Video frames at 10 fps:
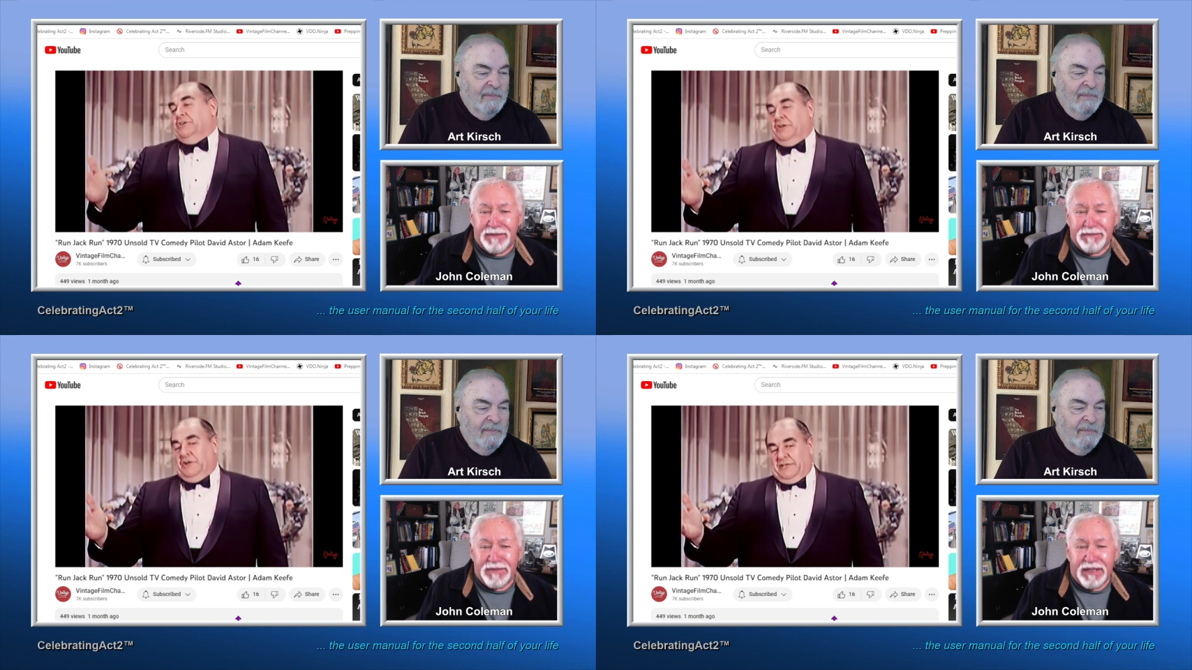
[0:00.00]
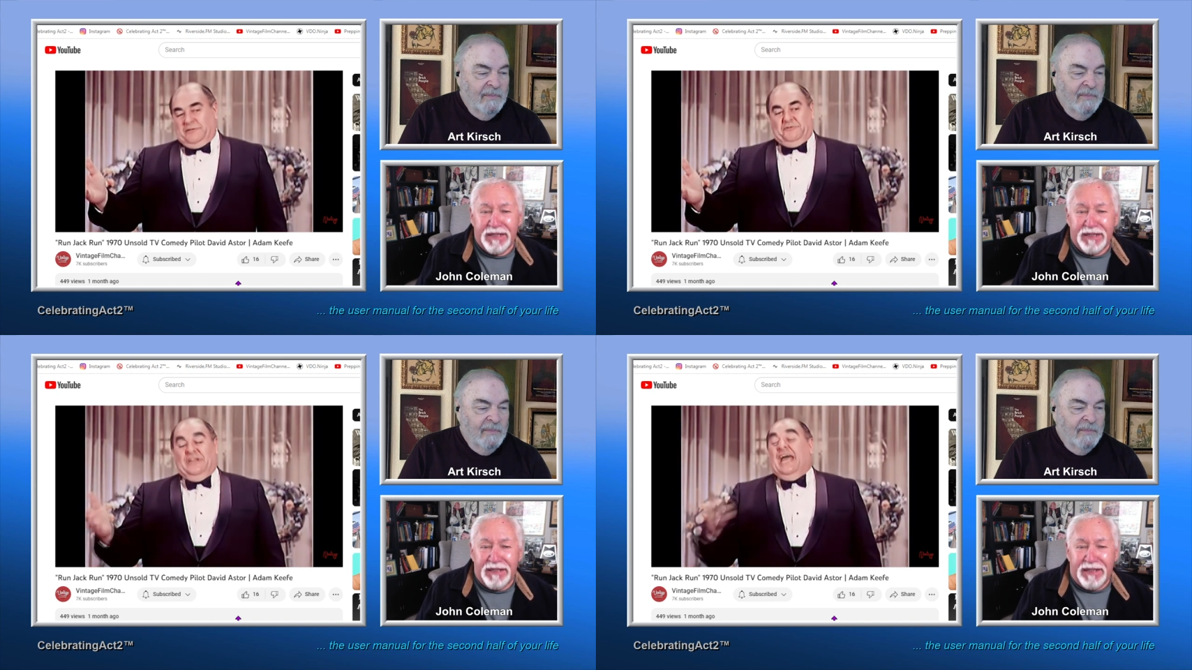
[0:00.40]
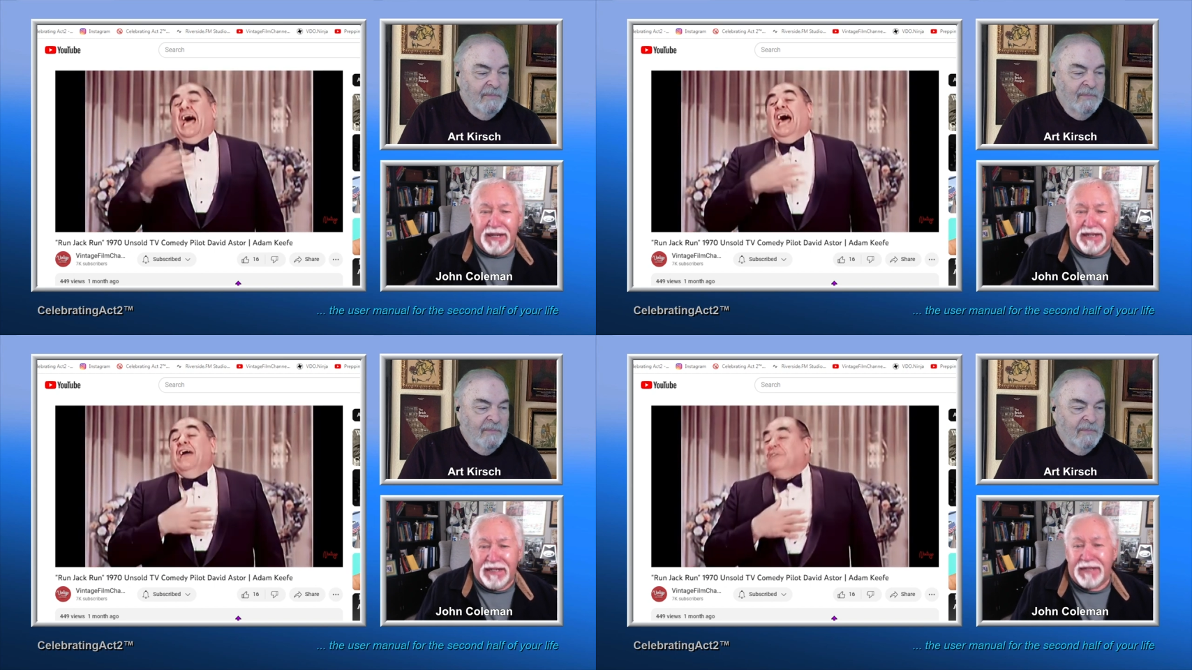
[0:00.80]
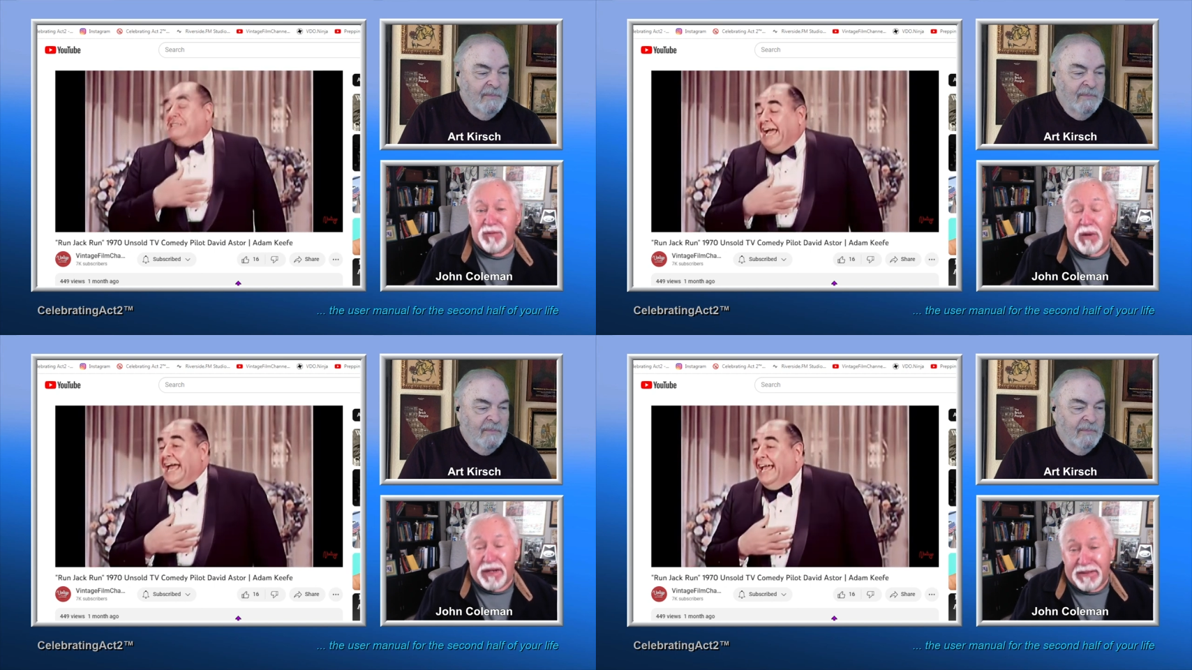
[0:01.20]
Speaker 1: um,
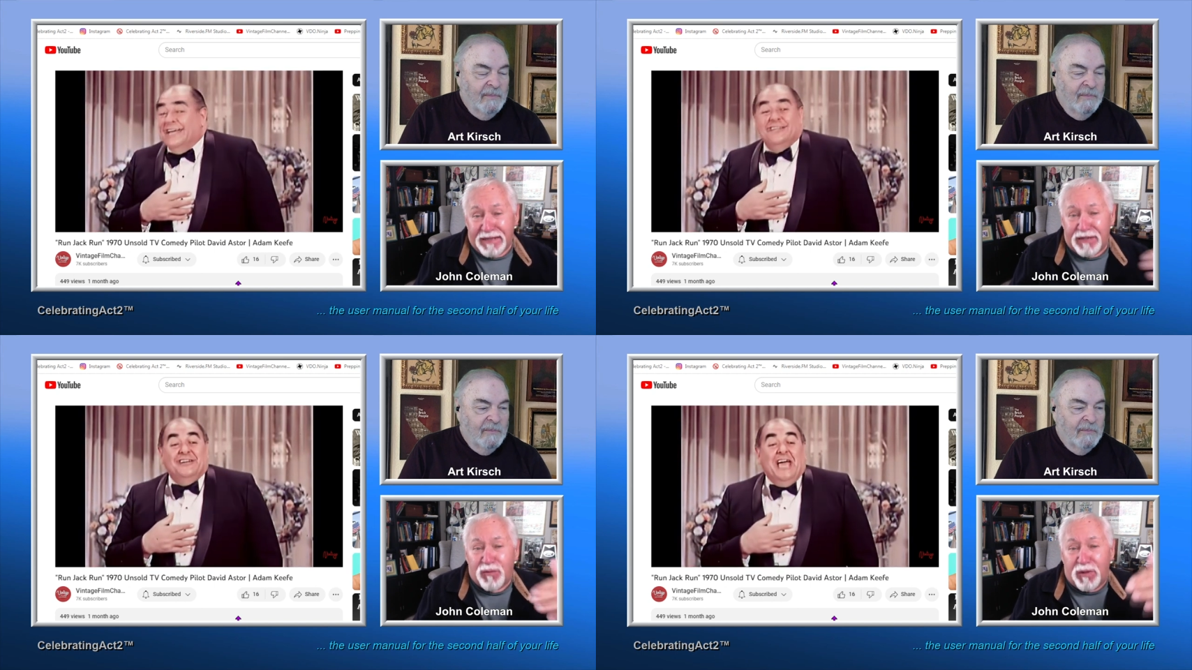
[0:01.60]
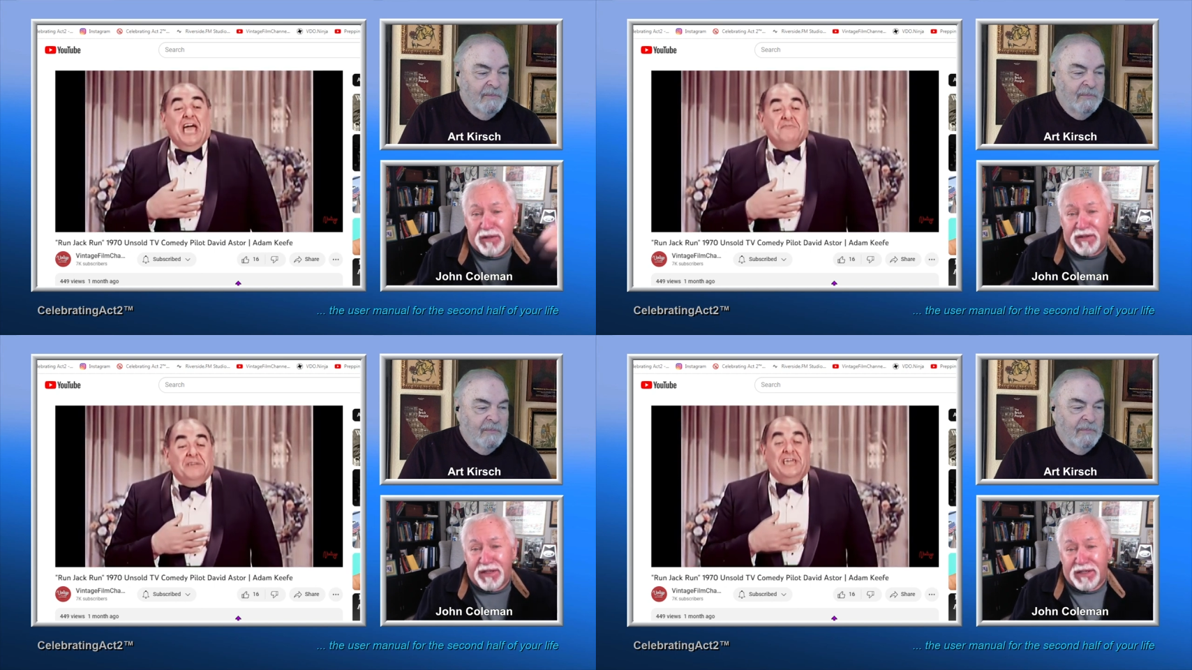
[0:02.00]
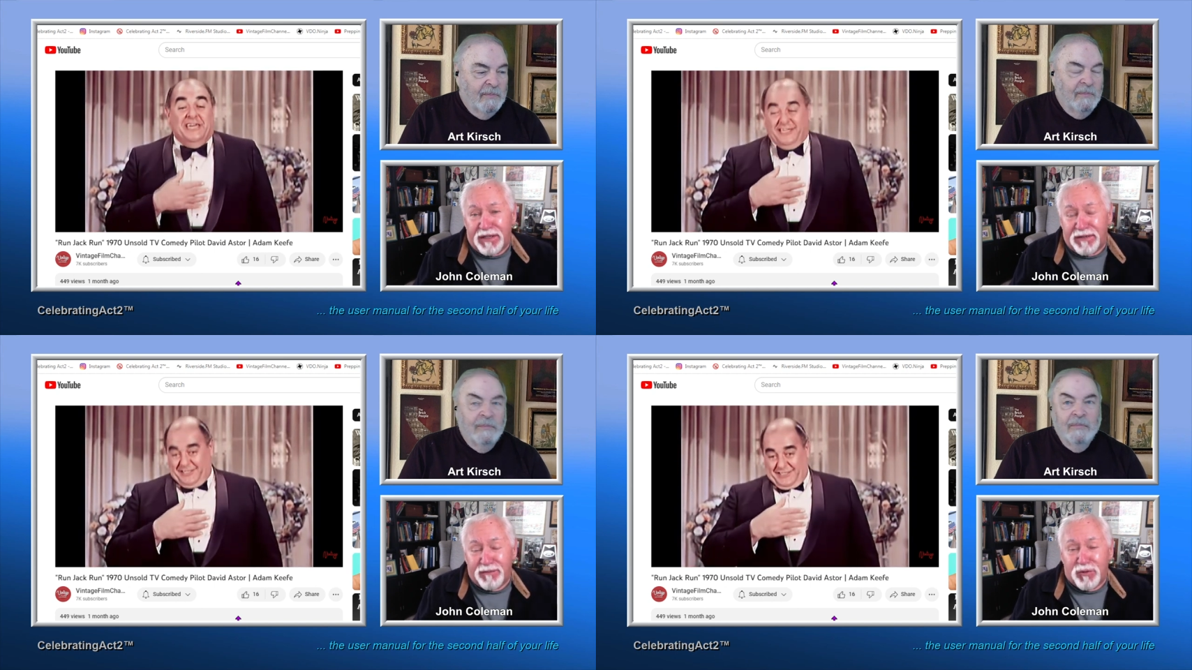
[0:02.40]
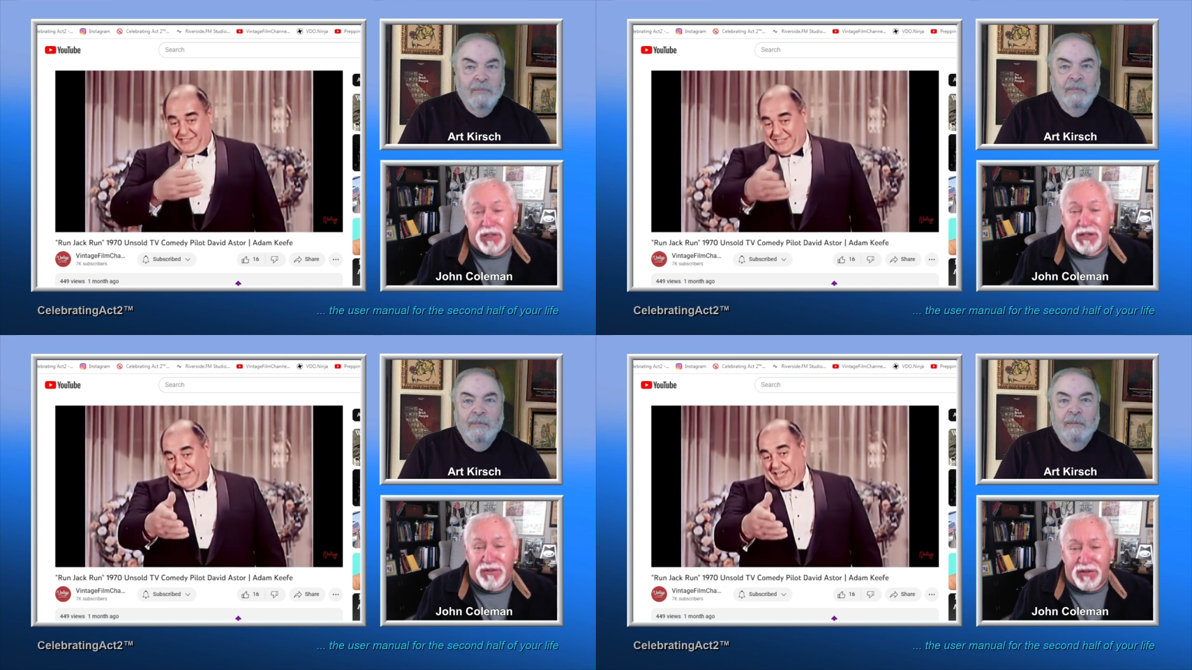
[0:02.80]
and that's why that's where the uh,
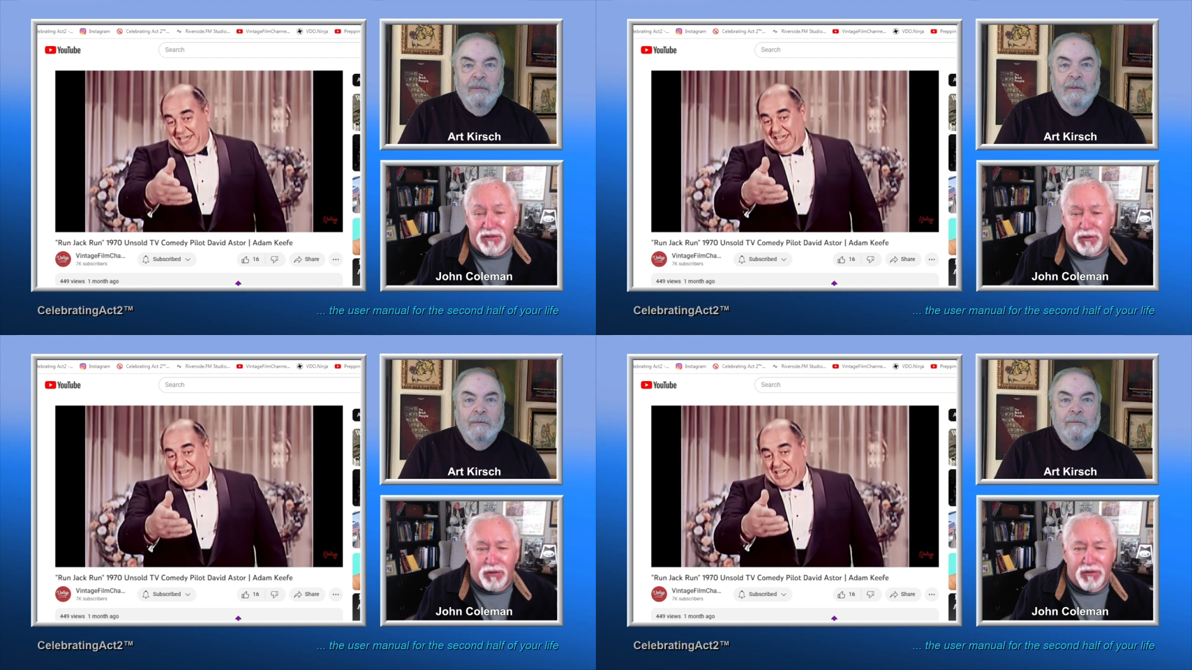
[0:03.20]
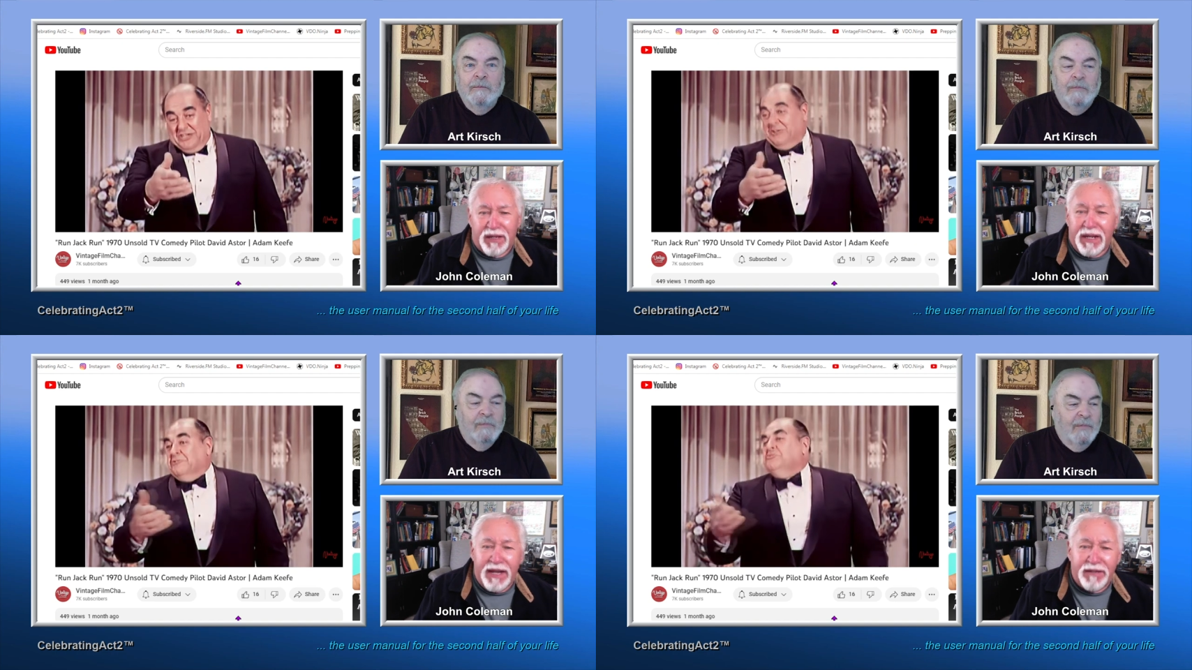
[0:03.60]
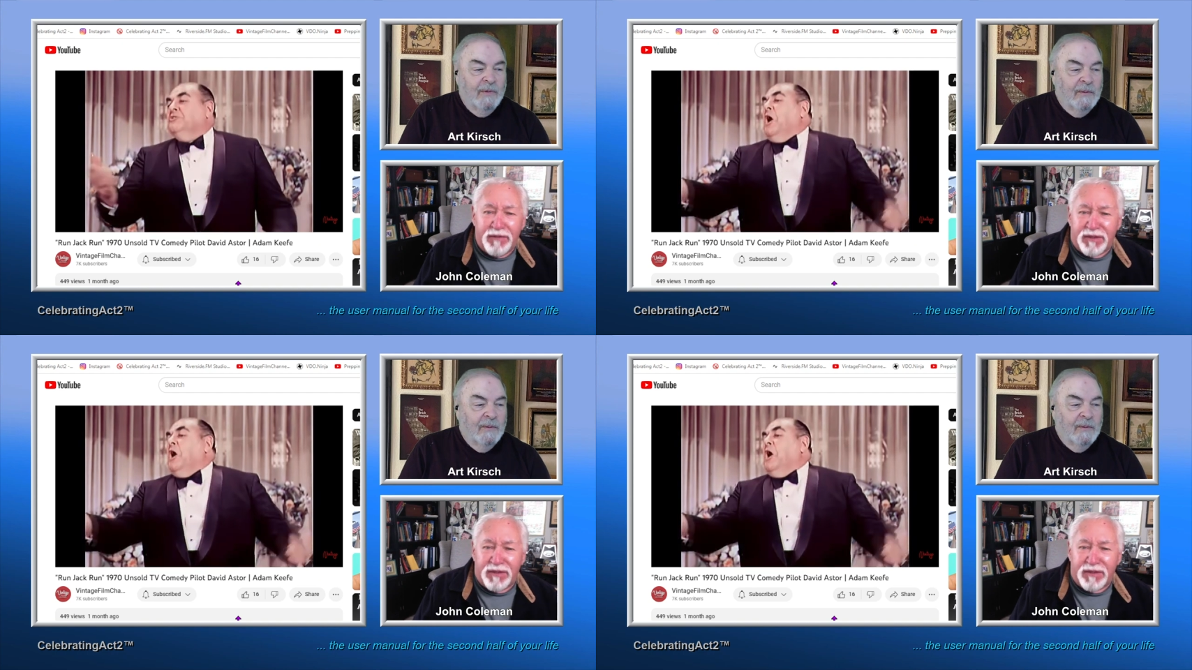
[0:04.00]
chase ensues.